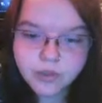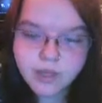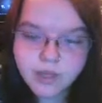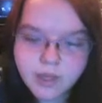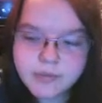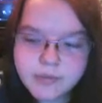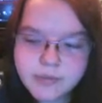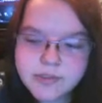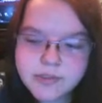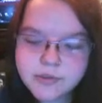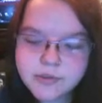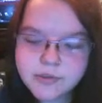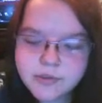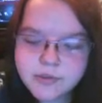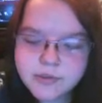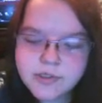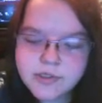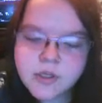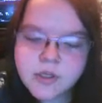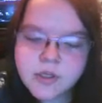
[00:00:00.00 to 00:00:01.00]

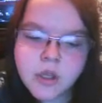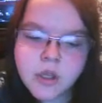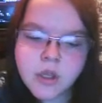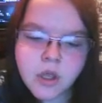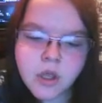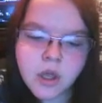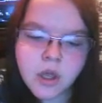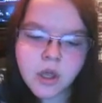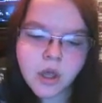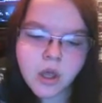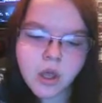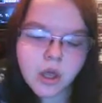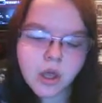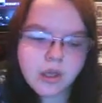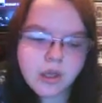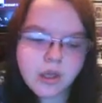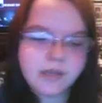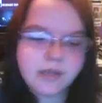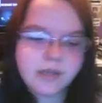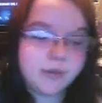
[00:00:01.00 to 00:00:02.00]
episodes
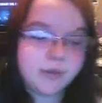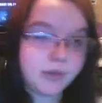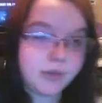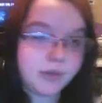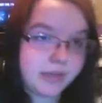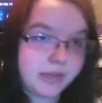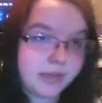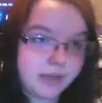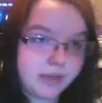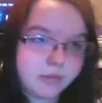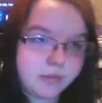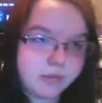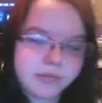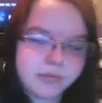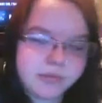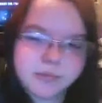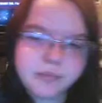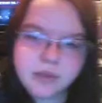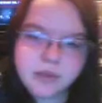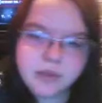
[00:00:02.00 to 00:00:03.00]
is going to be
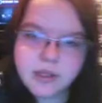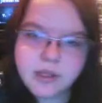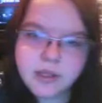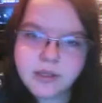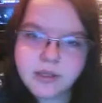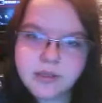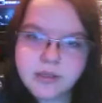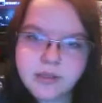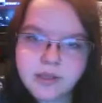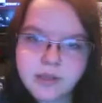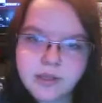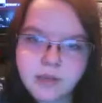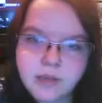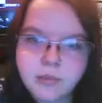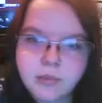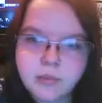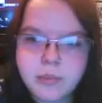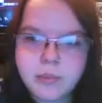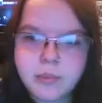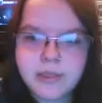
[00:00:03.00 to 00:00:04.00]
Catwoman. And then I
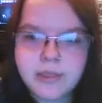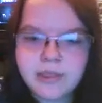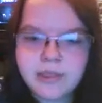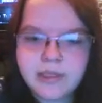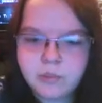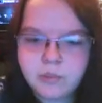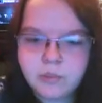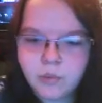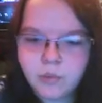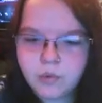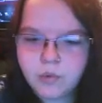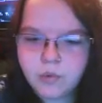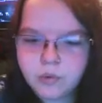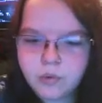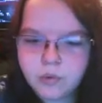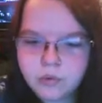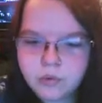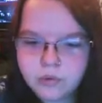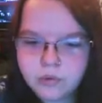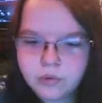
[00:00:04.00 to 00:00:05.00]
will be planning
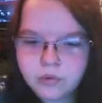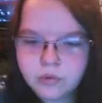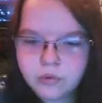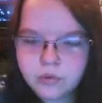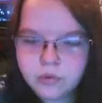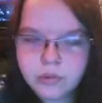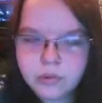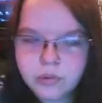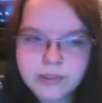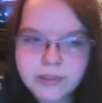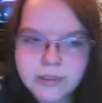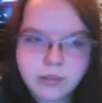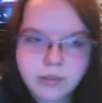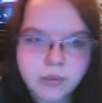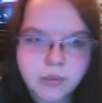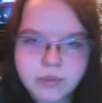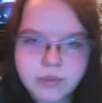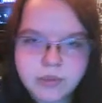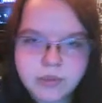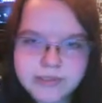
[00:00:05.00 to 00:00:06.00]
more like
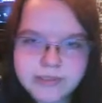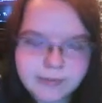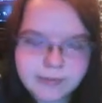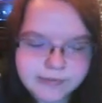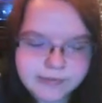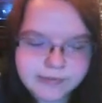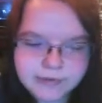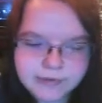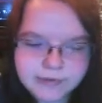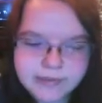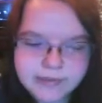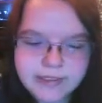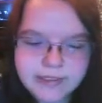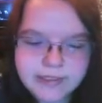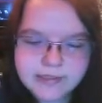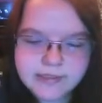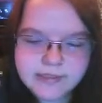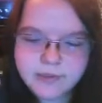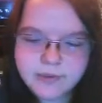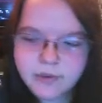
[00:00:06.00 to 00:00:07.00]
bonus episodes, I
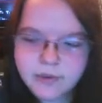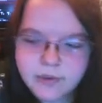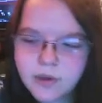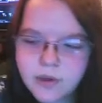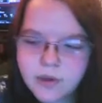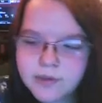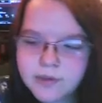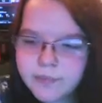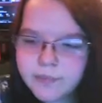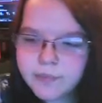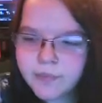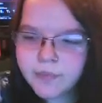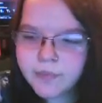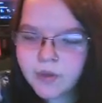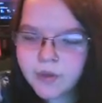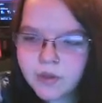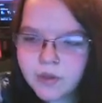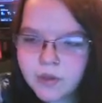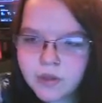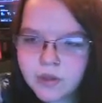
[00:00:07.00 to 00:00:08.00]
guess you can call them.
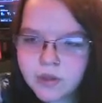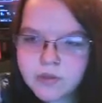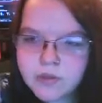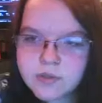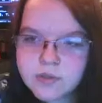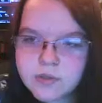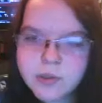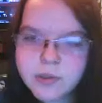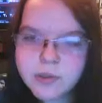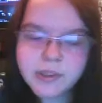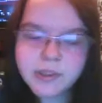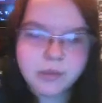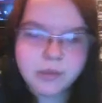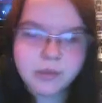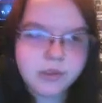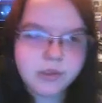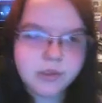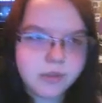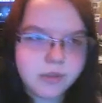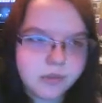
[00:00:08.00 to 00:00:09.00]
So like I'll
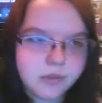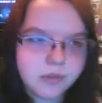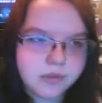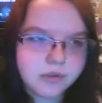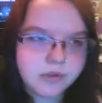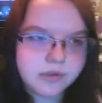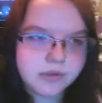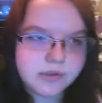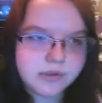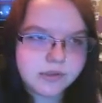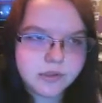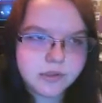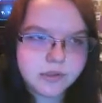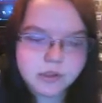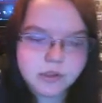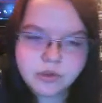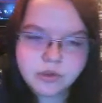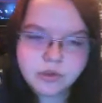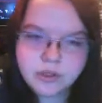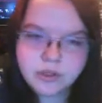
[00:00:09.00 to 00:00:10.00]
be doing ones
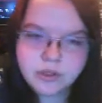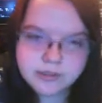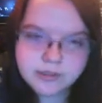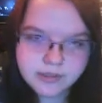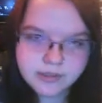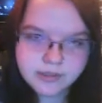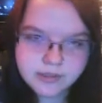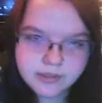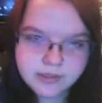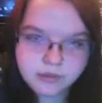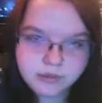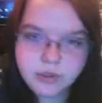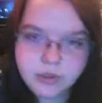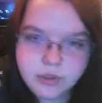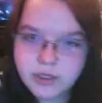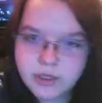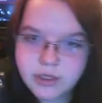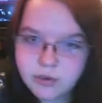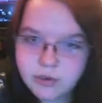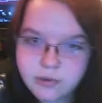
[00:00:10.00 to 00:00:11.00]
on Atrocitus,
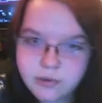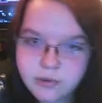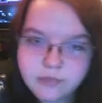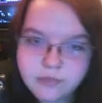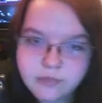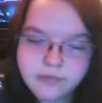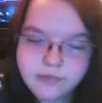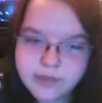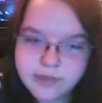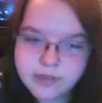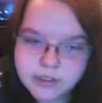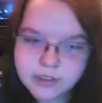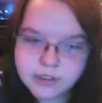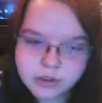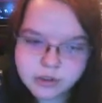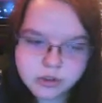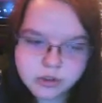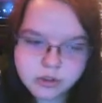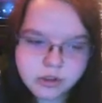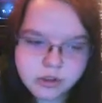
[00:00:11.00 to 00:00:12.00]
Green Arrow,
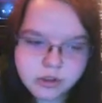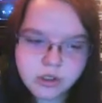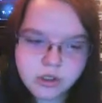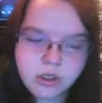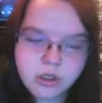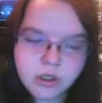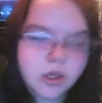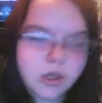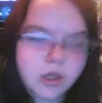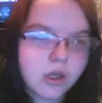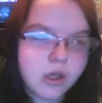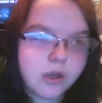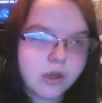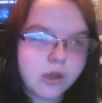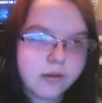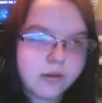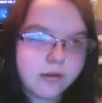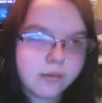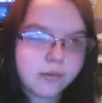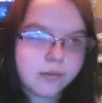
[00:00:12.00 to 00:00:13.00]
Flash,
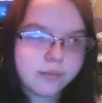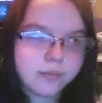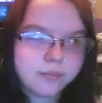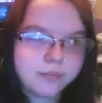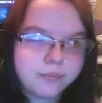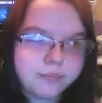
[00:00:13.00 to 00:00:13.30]
um,